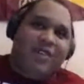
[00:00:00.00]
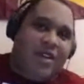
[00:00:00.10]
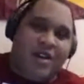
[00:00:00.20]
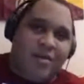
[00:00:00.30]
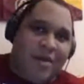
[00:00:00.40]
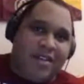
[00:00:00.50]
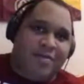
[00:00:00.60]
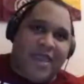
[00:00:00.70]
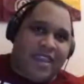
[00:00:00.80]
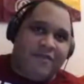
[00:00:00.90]
He'll
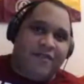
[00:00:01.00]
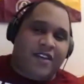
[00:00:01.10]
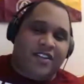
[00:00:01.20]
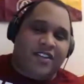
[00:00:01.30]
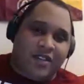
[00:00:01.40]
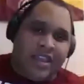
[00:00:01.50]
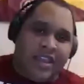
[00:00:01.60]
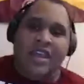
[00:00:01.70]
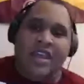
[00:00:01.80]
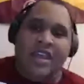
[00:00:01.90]
bounce back eventually.
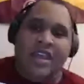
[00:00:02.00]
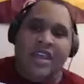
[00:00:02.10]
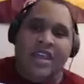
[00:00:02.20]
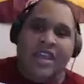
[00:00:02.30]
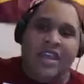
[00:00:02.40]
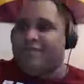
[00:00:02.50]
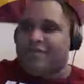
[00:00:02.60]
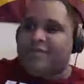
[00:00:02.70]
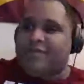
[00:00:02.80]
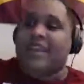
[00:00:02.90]
Then
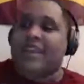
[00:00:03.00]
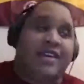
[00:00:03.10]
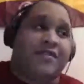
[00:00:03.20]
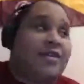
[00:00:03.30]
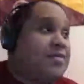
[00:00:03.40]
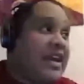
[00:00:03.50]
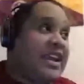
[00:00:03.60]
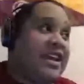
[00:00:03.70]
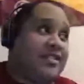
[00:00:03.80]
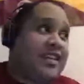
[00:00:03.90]
gives up that
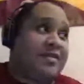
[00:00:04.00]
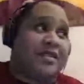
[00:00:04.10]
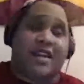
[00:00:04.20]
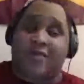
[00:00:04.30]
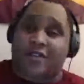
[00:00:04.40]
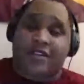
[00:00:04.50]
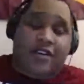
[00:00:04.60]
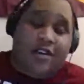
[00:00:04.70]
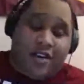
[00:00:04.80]
interception. That wasn't